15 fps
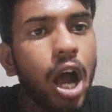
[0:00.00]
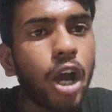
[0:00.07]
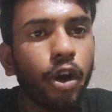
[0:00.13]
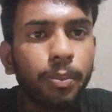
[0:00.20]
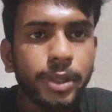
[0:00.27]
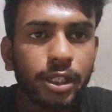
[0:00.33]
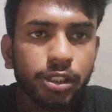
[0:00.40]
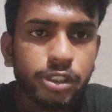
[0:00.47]
I
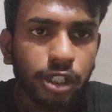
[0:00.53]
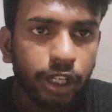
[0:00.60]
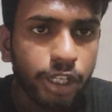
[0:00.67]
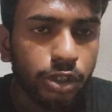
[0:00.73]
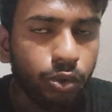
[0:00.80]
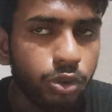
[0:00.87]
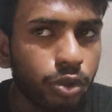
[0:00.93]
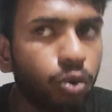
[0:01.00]
hope it is clear
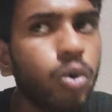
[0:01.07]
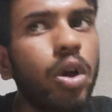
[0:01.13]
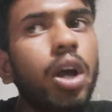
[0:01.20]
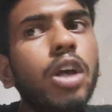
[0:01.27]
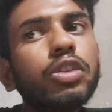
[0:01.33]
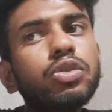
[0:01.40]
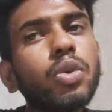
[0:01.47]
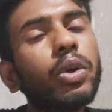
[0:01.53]
to you.
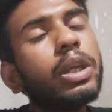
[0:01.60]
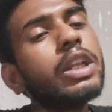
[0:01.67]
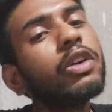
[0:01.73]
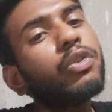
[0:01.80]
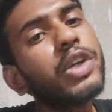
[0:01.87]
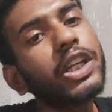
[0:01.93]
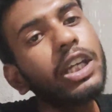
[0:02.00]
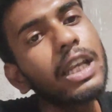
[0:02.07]
So in
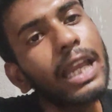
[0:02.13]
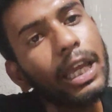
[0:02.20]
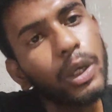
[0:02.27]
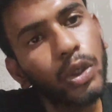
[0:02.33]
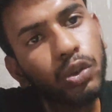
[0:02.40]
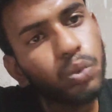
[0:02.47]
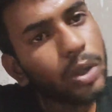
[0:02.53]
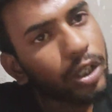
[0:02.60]
written language,